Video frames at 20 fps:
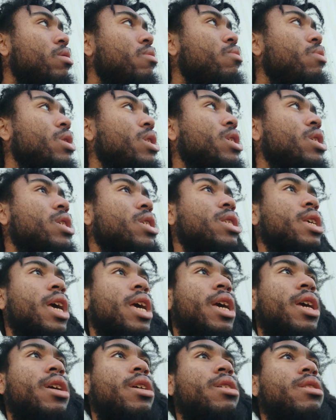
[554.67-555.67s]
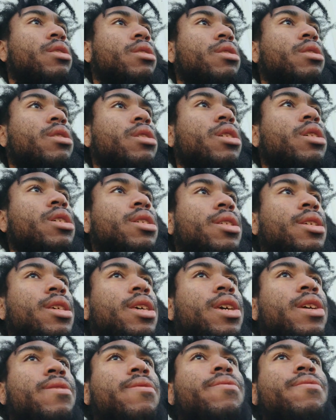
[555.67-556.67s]
which is a
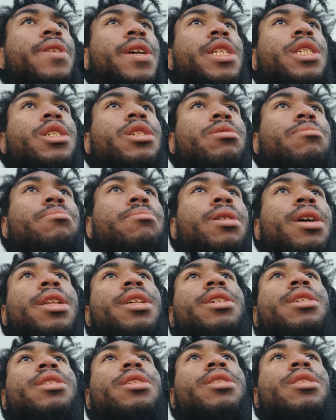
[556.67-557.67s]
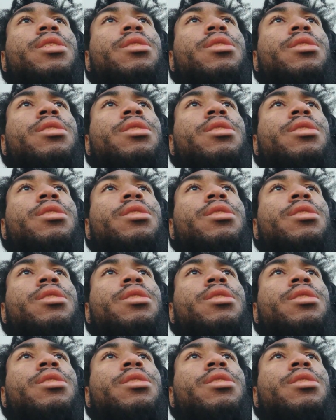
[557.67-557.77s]
invention, but it